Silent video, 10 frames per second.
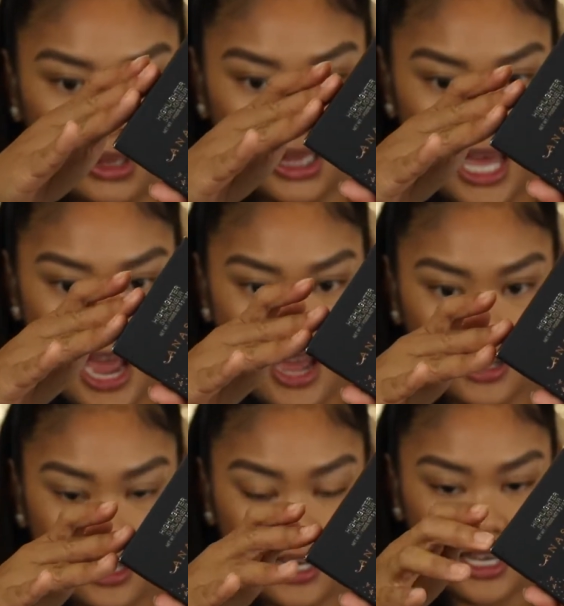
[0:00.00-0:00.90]

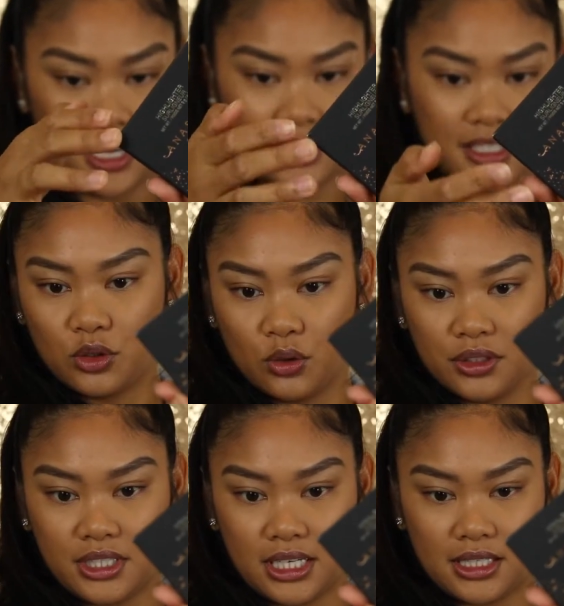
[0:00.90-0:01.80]
black and it has
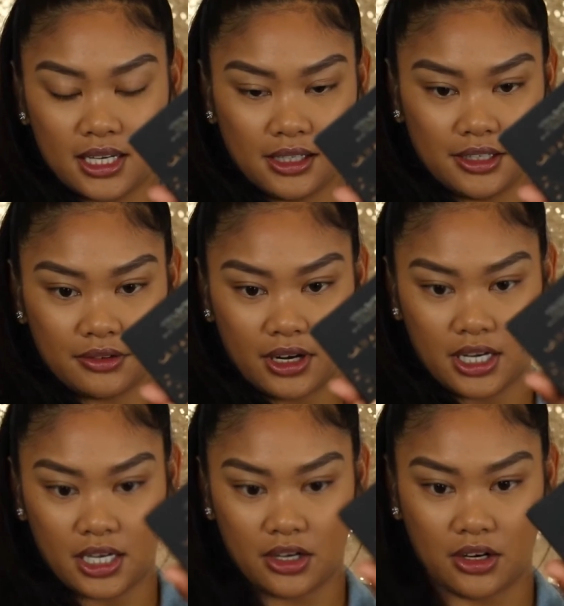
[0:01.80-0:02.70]
gold detailing right
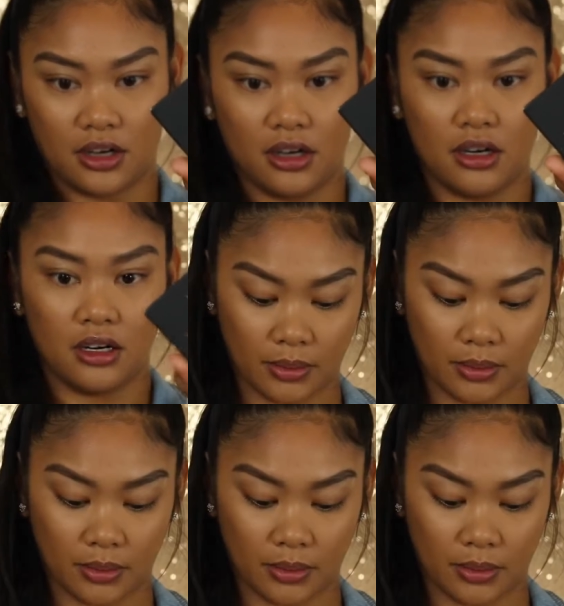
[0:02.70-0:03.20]
here.